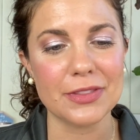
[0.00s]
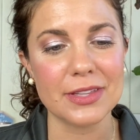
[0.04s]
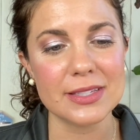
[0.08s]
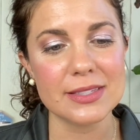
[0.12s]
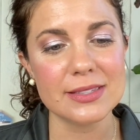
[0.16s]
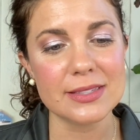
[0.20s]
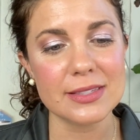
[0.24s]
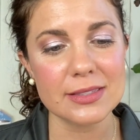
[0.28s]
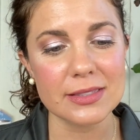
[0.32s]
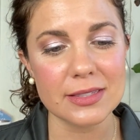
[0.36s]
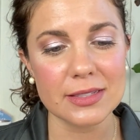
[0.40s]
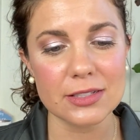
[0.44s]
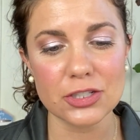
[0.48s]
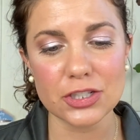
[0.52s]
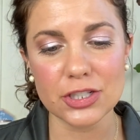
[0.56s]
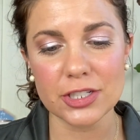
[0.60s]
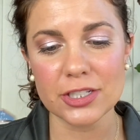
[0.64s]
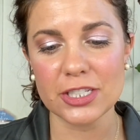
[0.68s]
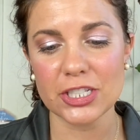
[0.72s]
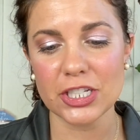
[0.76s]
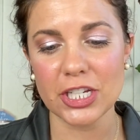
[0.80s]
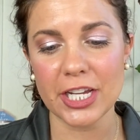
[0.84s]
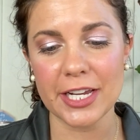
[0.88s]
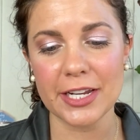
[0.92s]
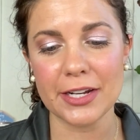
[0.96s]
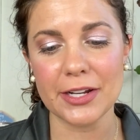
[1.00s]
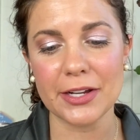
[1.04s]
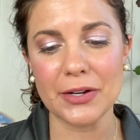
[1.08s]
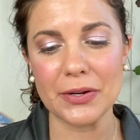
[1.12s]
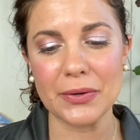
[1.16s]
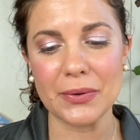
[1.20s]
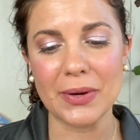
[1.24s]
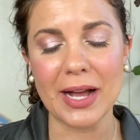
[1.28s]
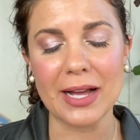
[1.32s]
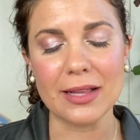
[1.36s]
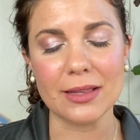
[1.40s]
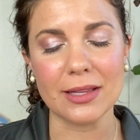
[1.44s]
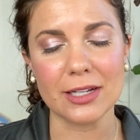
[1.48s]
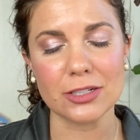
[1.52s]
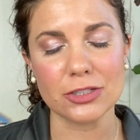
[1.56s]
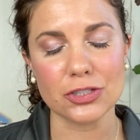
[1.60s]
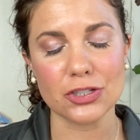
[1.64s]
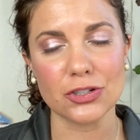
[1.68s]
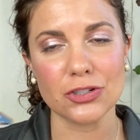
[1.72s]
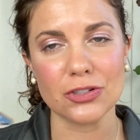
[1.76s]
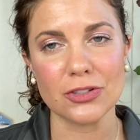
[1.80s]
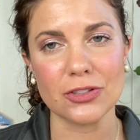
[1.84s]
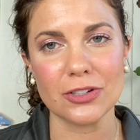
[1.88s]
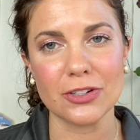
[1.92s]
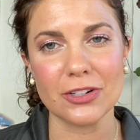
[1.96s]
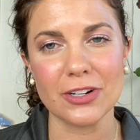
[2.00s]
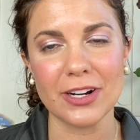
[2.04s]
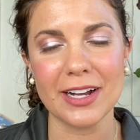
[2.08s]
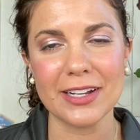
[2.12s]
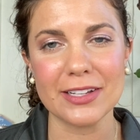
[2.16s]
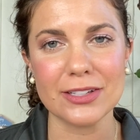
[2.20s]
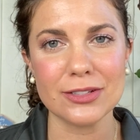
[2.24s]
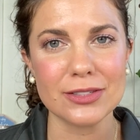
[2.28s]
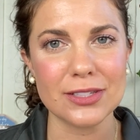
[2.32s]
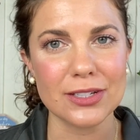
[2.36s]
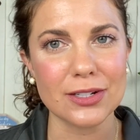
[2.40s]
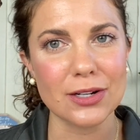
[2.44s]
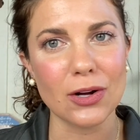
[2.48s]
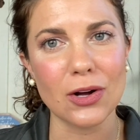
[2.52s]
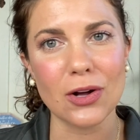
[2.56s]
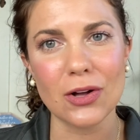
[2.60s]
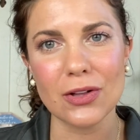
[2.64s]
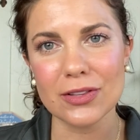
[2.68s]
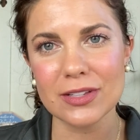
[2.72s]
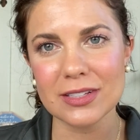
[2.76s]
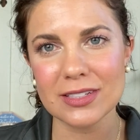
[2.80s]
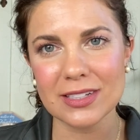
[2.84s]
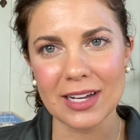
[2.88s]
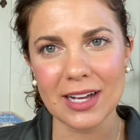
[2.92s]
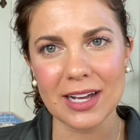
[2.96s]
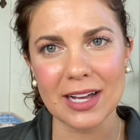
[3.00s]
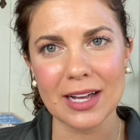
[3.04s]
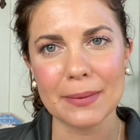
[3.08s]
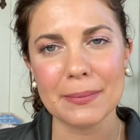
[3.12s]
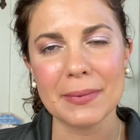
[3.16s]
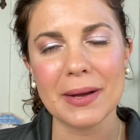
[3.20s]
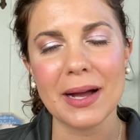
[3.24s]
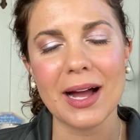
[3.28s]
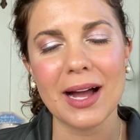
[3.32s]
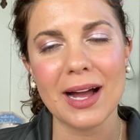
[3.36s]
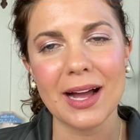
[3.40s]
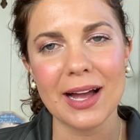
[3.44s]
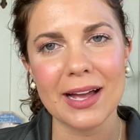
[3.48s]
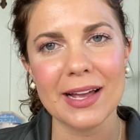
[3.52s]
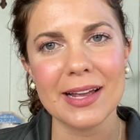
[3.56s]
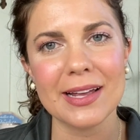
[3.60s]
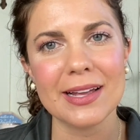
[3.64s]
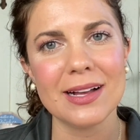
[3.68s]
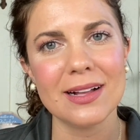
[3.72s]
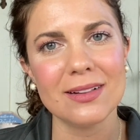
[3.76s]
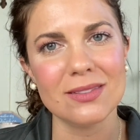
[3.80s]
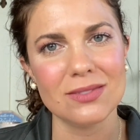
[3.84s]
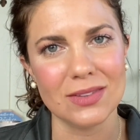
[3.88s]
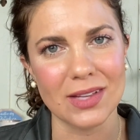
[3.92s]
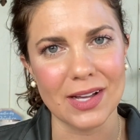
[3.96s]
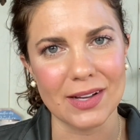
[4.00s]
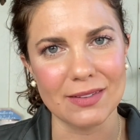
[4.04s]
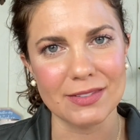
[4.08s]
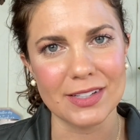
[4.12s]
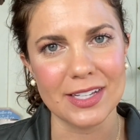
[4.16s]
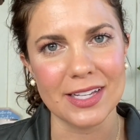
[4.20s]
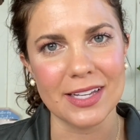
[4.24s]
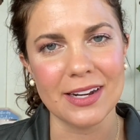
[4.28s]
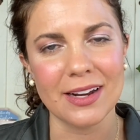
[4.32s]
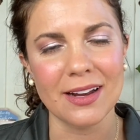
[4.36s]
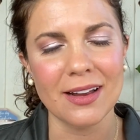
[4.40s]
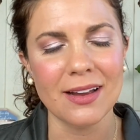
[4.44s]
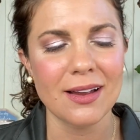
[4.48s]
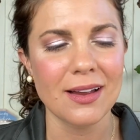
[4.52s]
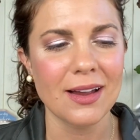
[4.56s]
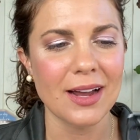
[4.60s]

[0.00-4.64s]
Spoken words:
This is the Shiseido eyelash curler. I use it all the time. I love it.